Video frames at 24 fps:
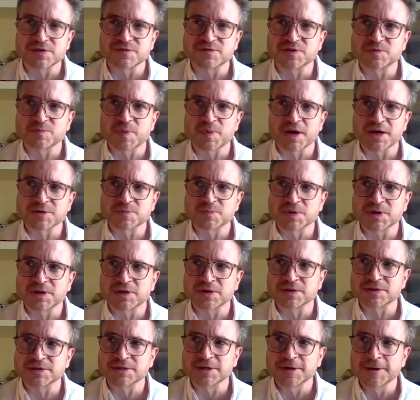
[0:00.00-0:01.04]
space,
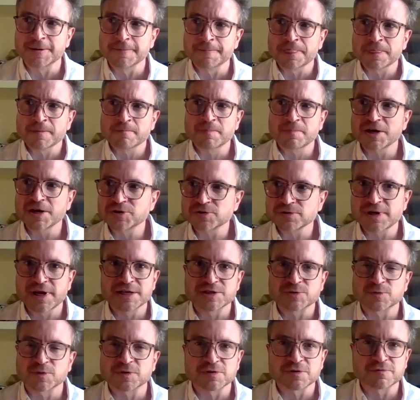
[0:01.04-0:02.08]
because petrol
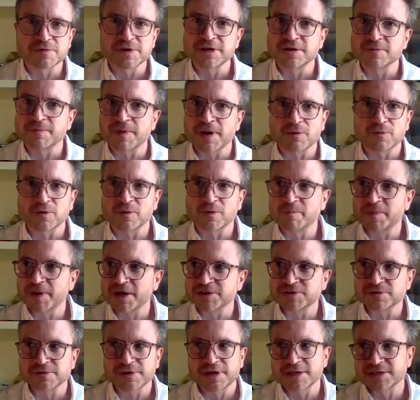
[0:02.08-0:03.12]
heads want to read about what
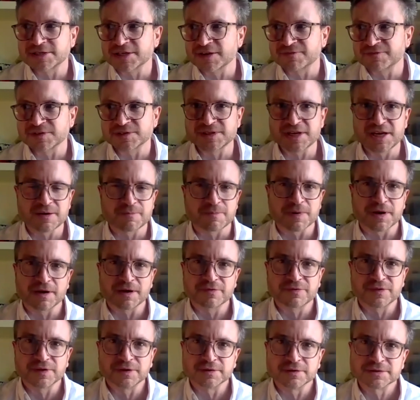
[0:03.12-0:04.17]
petrol heads have to say about
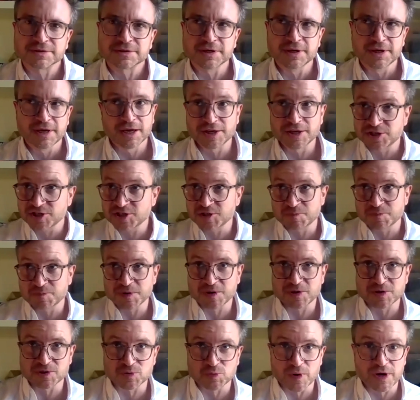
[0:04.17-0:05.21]
things. And just
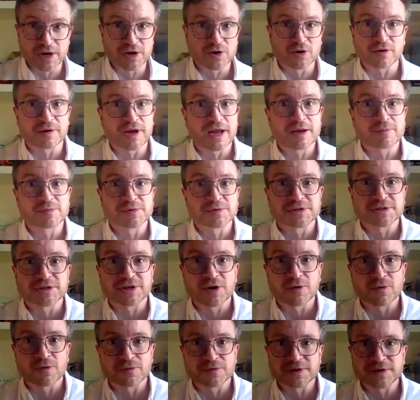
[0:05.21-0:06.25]
because we're not able to
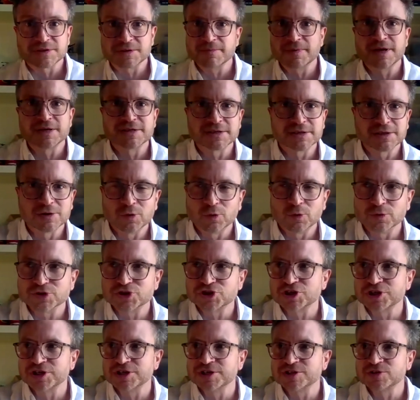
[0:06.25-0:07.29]
go on these amazing
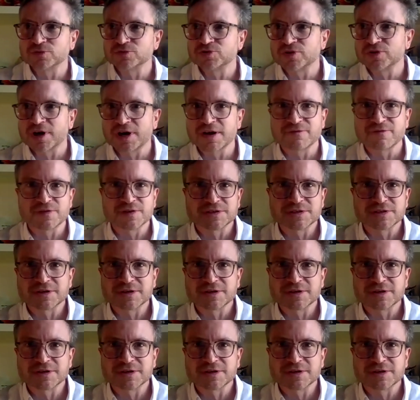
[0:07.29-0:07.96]
launches or drive these